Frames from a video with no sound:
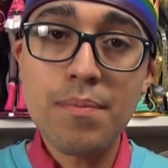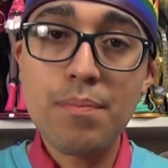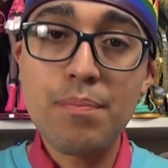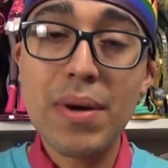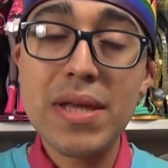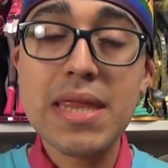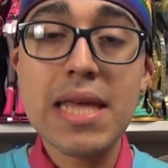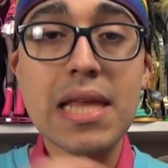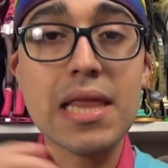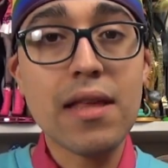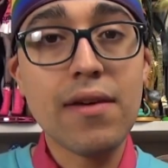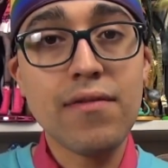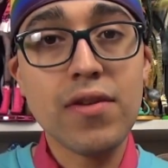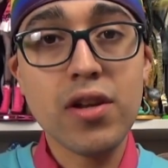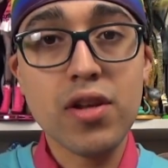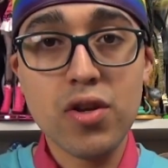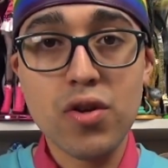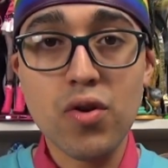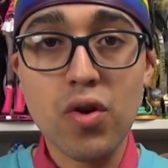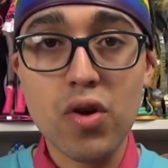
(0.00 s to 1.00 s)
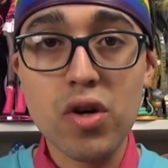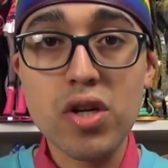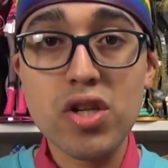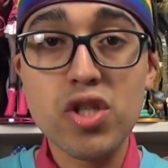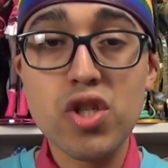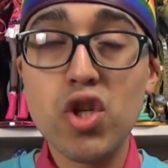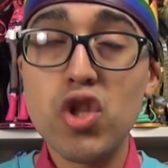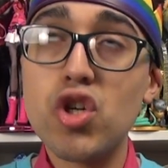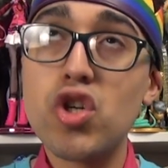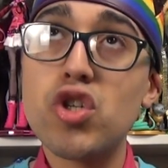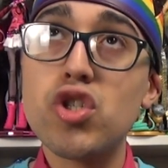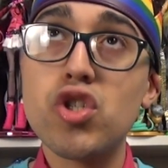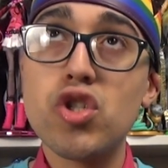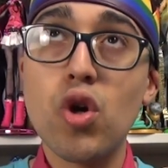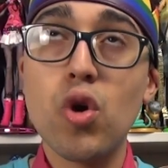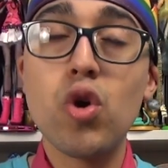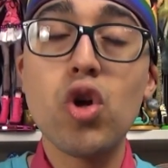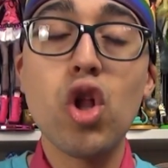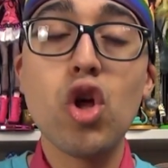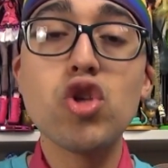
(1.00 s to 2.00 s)
but they live in New York, so they're
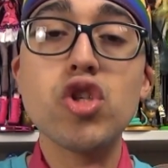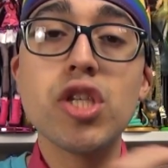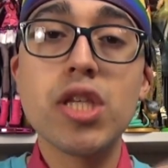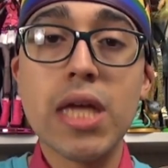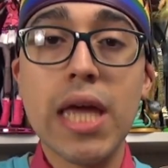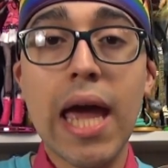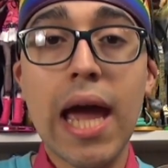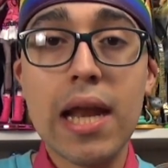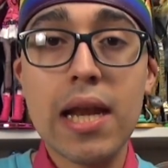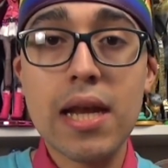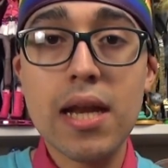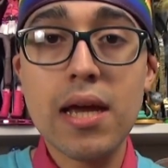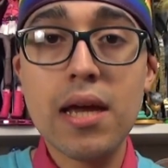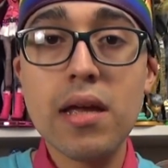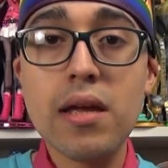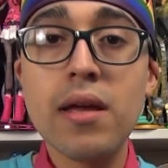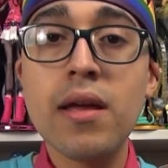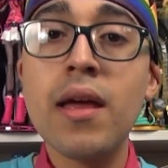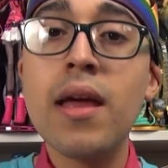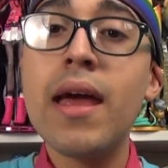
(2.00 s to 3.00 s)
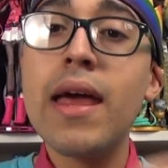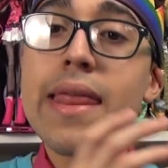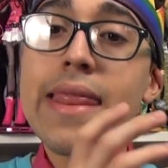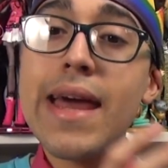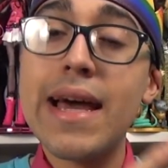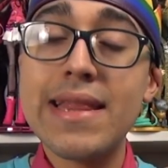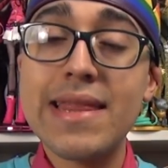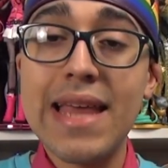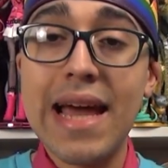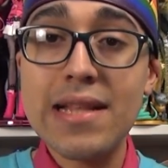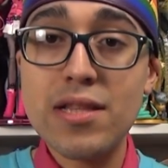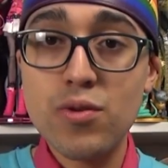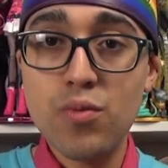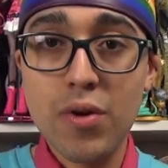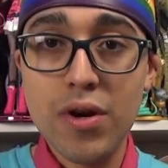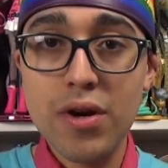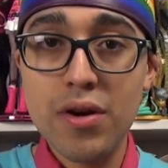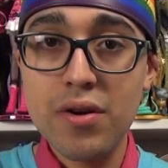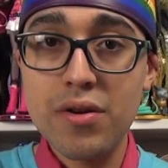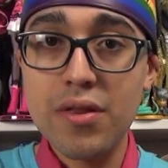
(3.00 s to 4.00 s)
so close to Canada that that's
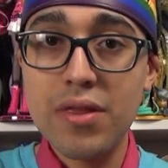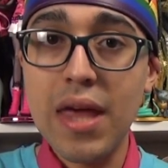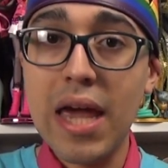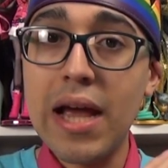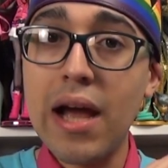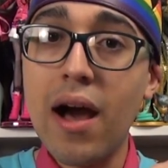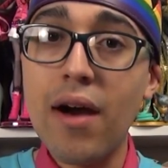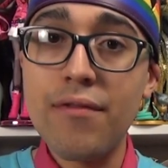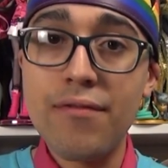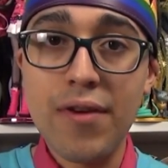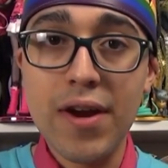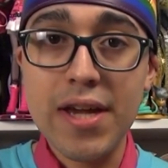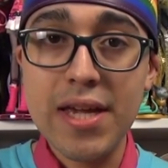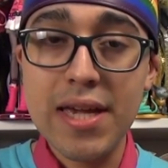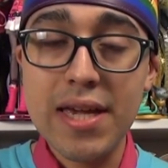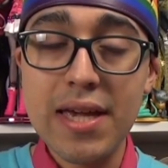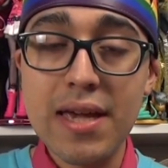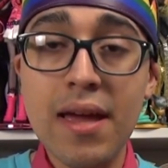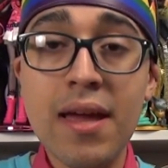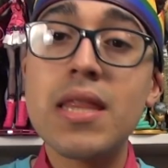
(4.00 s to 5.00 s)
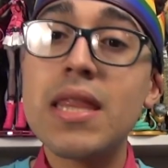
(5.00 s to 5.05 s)
where they got Frankie.